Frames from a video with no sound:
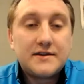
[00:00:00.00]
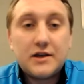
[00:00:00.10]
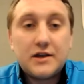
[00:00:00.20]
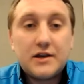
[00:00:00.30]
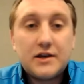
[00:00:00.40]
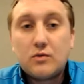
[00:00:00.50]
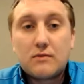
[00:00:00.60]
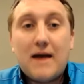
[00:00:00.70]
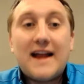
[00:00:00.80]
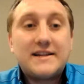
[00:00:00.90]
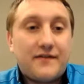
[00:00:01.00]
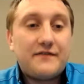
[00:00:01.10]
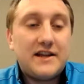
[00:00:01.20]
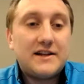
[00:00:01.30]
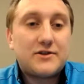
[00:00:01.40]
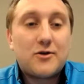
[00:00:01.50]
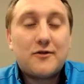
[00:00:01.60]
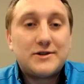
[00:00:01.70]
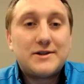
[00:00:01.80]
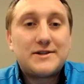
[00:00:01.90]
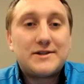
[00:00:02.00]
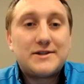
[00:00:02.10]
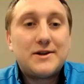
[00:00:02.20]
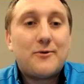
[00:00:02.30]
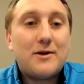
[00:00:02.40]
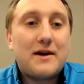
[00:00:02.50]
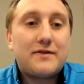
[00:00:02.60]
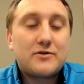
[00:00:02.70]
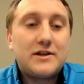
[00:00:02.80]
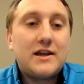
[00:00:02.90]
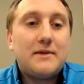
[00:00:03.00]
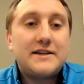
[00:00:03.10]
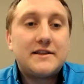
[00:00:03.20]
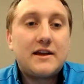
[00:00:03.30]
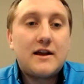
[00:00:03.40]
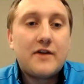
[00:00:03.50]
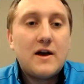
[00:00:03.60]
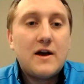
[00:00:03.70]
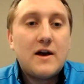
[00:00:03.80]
So you were minus 15 in turnovers. You still won by 13, amazingly enough.